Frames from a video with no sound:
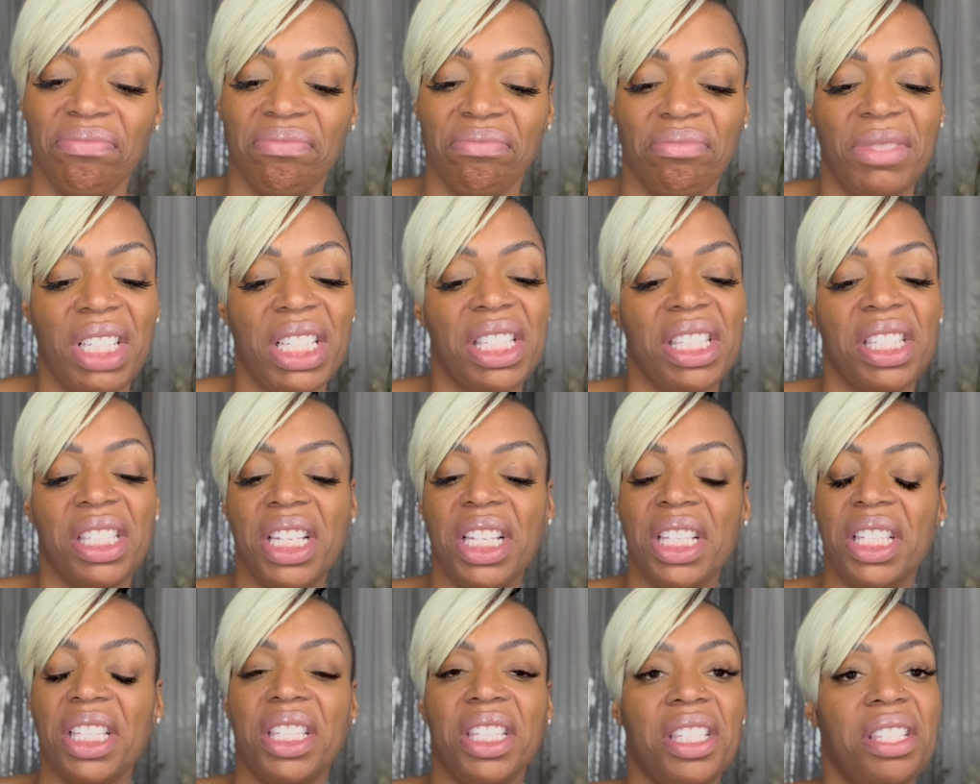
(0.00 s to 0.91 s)

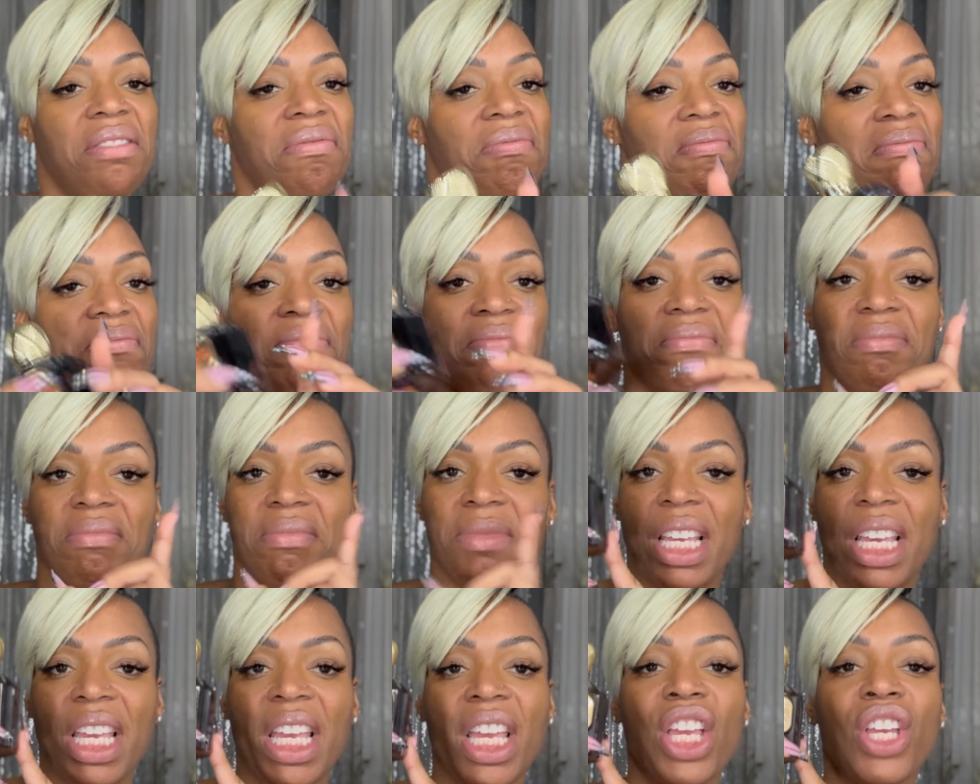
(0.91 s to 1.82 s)
This.
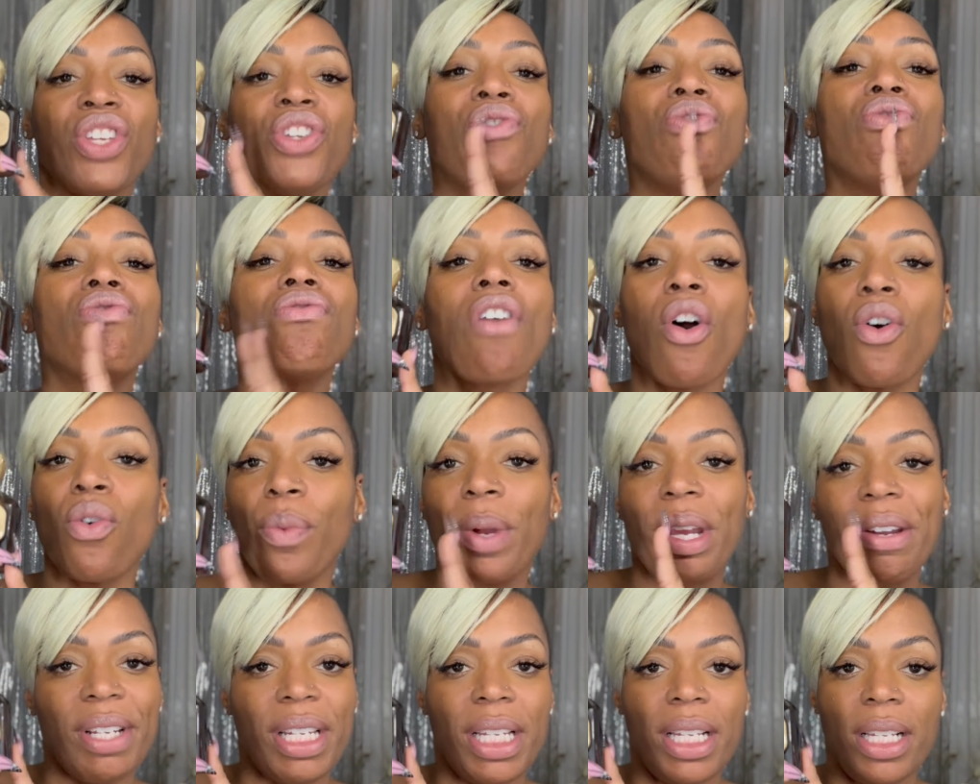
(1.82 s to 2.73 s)
You grown
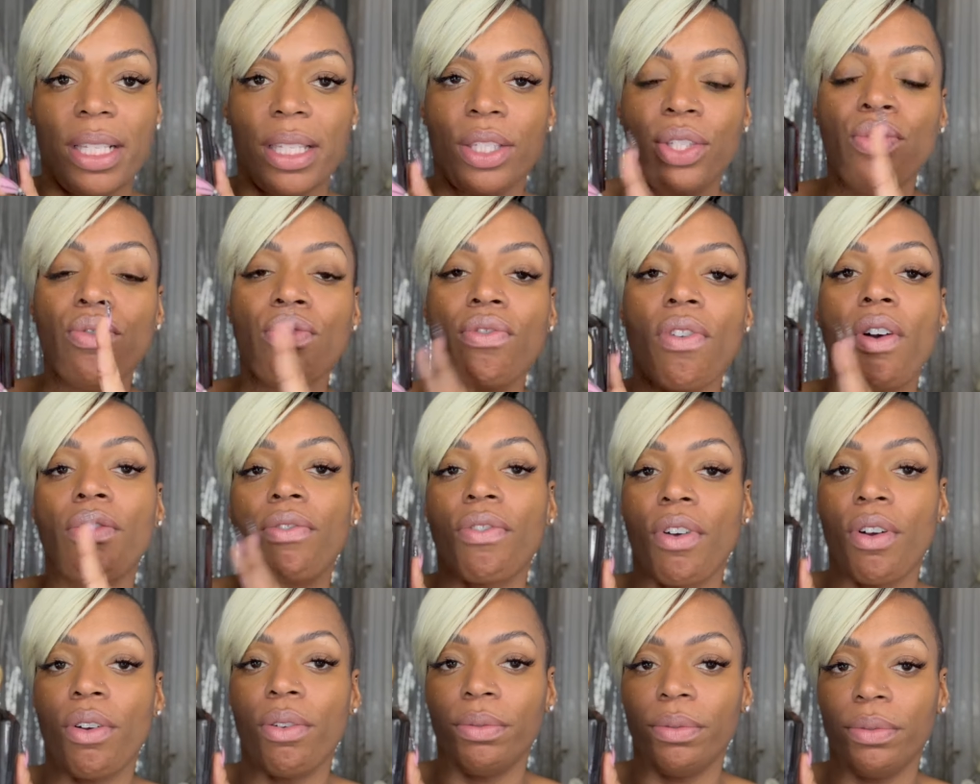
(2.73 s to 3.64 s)
wearing this. You
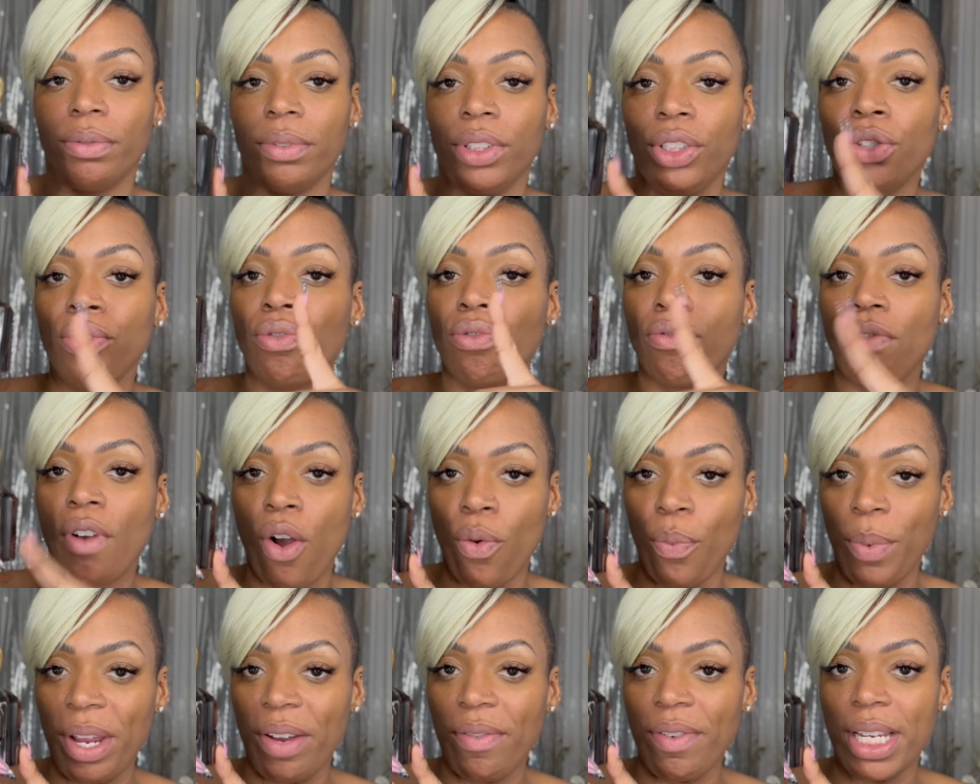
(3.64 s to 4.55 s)
grown. You
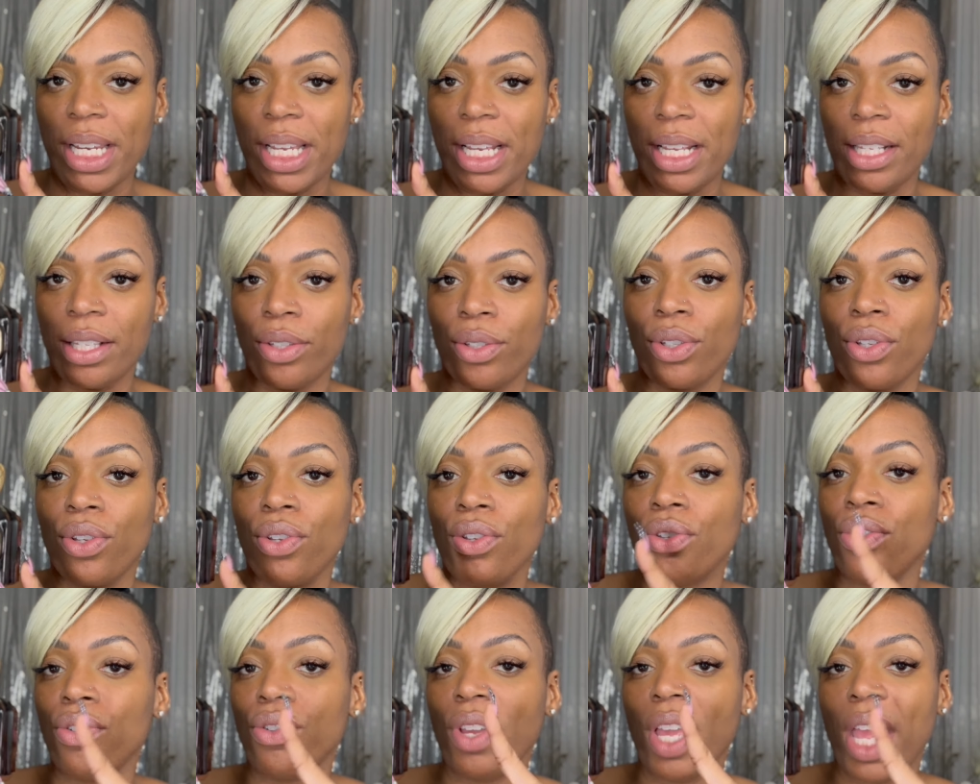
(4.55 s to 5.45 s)
grown wearing this.
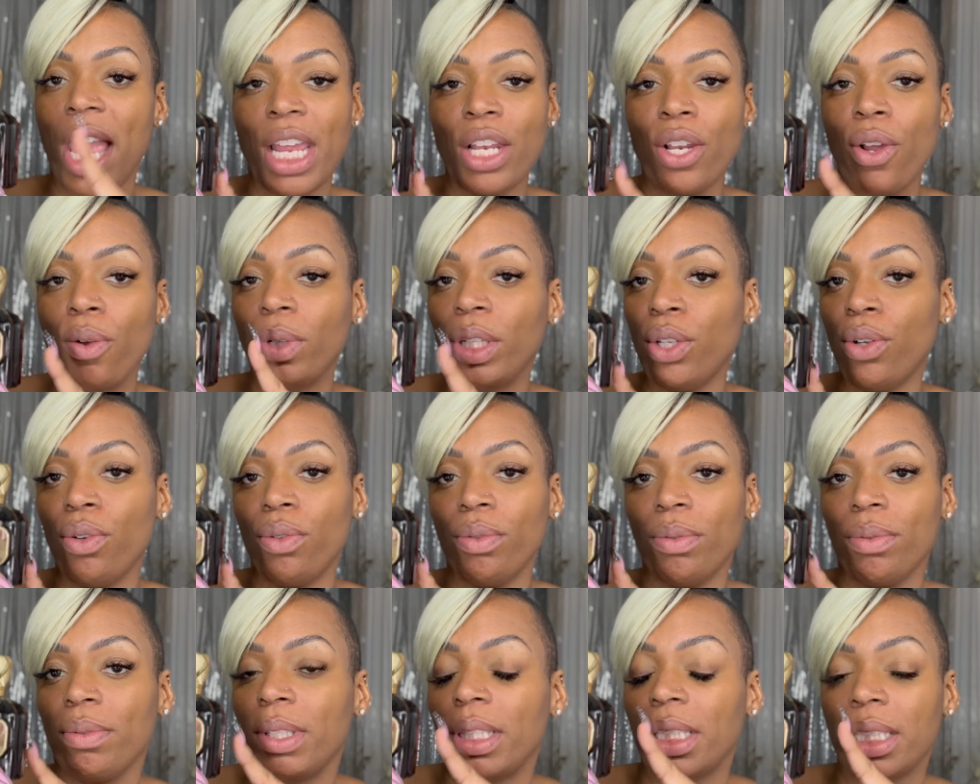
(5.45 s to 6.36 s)
Ain't no
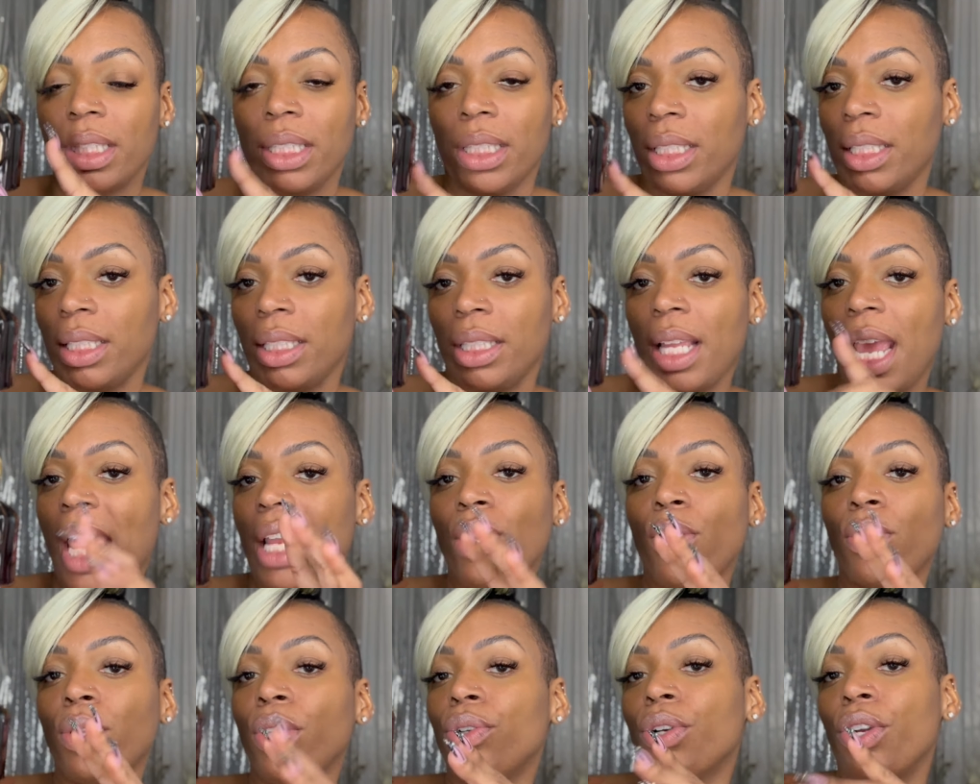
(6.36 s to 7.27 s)

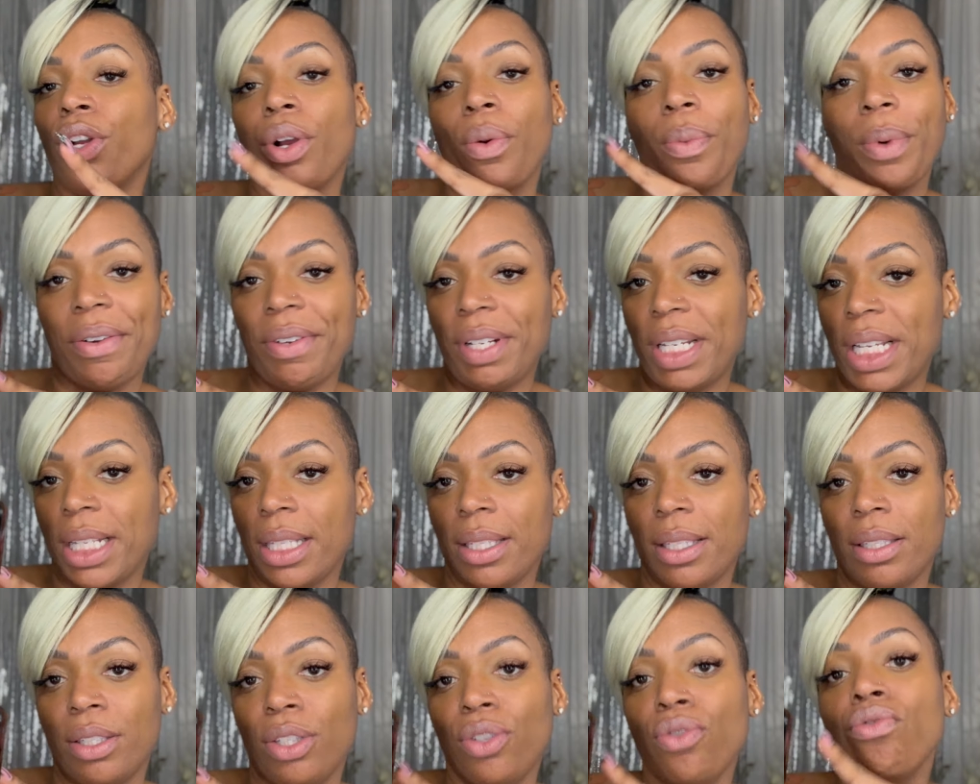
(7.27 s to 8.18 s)
little girl wearing
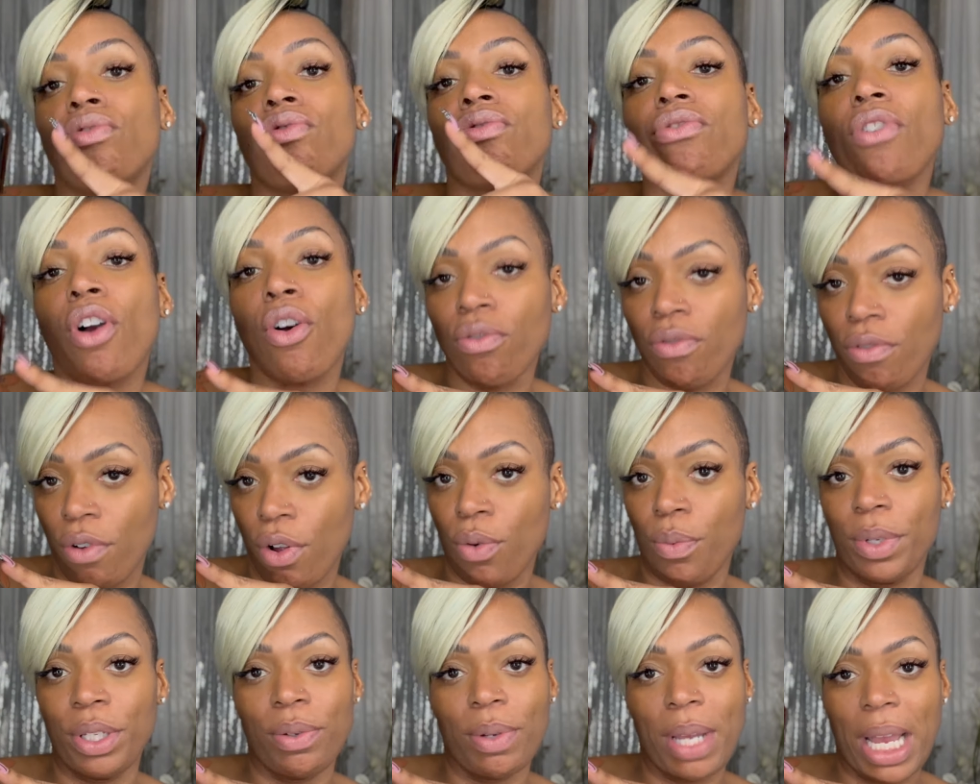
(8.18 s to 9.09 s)
this. You grown
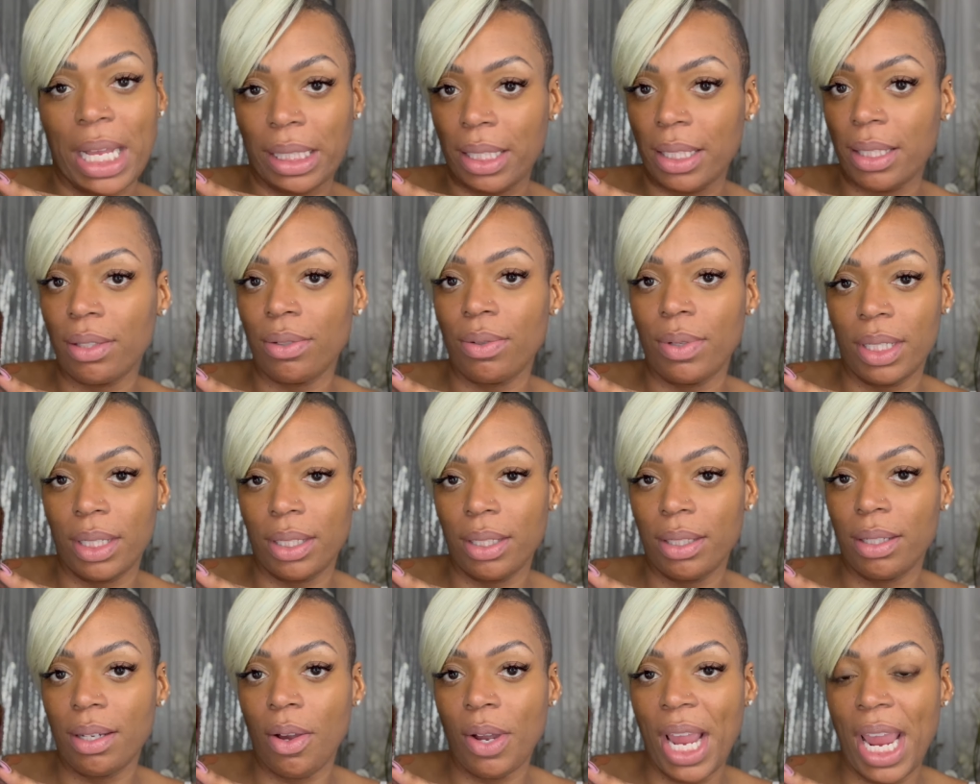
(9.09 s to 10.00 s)
when you got this on.
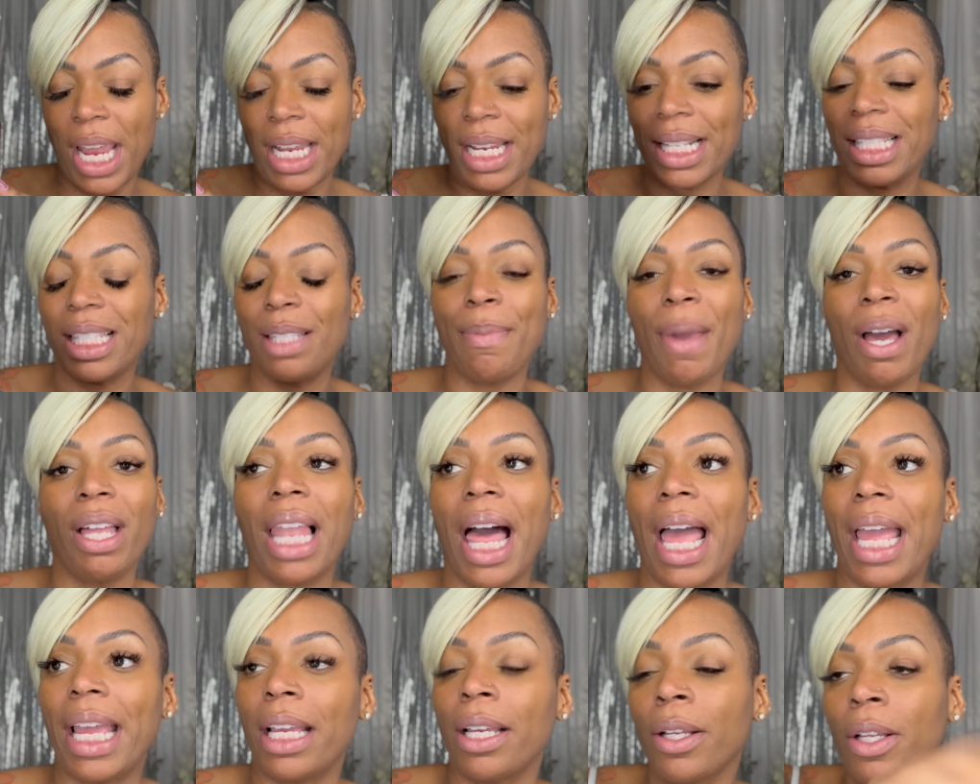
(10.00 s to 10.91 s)
Okay, this smell like